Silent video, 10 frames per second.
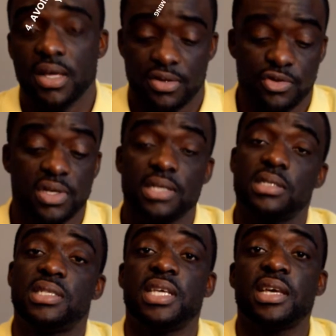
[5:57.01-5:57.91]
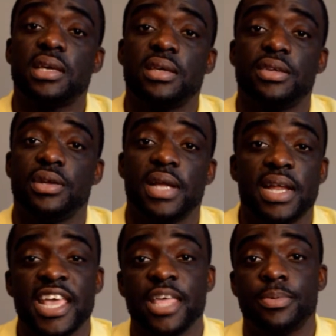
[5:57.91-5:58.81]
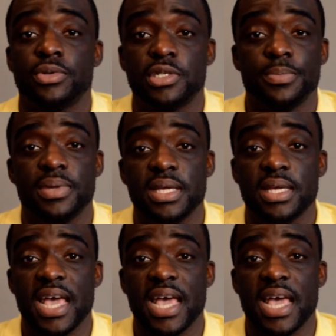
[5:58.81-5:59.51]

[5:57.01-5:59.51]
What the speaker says: You get sick, you're not able to be